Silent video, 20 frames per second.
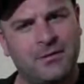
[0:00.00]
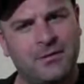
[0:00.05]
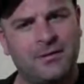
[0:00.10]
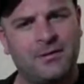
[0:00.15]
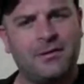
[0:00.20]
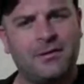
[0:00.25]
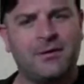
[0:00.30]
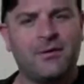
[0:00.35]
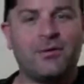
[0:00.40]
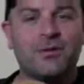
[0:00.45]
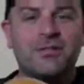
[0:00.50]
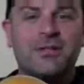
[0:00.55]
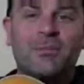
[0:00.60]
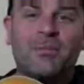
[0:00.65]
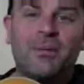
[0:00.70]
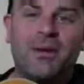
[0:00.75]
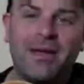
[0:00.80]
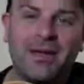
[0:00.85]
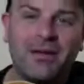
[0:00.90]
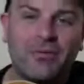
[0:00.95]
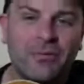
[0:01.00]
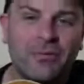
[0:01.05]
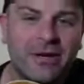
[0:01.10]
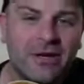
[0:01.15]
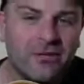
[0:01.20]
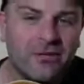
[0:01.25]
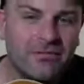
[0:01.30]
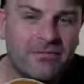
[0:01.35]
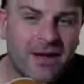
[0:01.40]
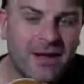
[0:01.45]
Of course, I'm playing
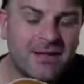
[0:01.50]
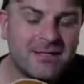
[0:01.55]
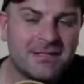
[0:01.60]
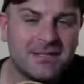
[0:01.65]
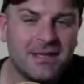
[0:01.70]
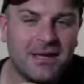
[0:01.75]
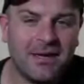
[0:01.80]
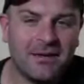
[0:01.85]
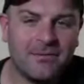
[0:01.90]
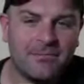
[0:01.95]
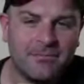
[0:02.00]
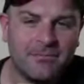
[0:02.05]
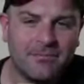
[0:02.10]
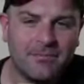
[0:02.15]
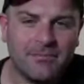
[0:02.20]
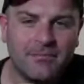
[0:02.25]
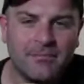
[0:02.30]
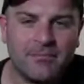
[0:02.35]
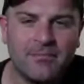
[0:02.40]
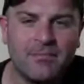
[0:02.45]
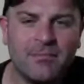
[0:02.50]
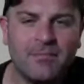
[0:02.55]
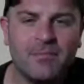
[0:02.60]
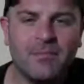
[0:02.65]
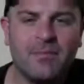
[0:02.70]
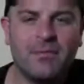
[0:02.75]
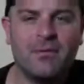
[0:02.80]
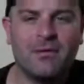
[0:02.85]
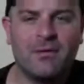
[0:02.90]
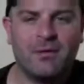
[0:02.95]
real fast there,
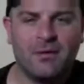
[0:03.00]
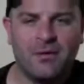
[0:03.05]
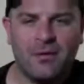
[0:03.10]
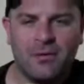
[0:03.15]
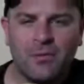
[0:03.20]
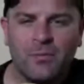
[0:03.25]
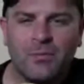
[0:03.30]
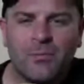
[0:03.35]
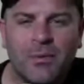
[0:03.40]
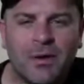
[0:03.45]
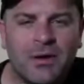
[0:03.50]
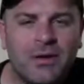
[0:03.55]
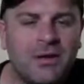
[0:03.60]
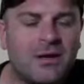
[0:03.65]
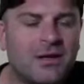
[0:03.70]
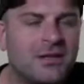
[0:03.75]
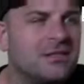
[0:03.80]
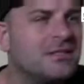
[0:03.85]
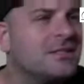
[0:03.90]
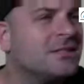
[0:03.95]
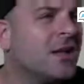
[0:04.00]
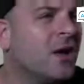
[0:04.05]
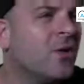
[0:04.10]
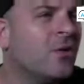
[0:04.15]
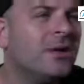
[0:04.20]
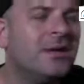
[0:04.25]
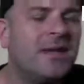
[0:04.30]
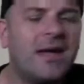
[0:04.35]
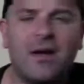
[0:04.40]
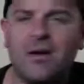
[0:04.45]
but you can slow
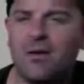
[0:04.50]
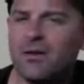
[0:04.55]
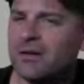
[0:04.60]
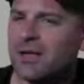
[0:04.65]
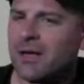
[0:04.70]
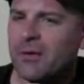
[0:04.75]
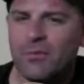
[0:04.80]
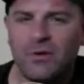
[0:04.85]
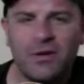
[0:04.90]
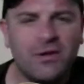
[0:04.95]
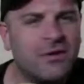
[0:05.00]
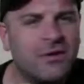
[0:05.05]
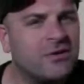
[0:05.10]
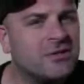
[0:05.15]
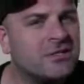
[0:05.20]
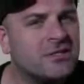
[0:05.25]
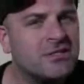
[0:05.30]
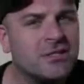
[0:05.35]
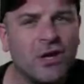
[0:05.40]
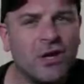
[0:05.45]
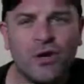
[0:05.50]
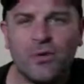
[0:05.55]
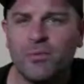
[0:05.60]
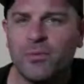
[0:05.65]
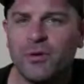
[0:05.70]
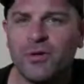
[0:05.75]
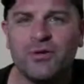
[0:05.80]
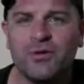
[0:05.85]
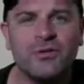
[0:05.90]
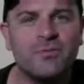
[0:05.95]
it down, get one of those slow
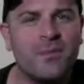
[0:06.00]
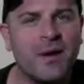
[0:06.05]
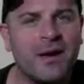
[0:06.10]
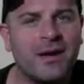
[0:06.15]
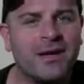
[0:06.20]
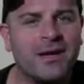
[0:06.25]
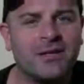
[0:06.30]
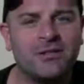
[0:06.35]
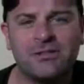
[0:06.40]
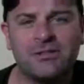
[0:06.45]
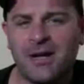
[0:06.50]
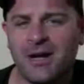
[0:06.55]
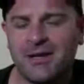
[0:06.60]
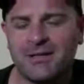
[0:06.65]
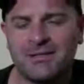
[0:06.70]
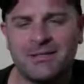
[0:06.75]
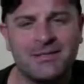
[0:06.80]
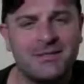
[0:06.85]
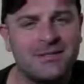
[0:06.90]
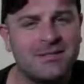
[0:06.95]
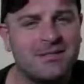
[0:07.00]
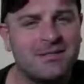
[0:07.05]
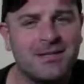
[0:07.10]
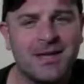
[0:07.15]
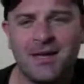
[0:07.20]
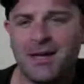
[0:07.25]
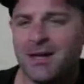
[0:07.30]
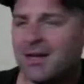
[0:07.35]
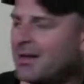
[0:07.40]
blues backing tracks, as I say.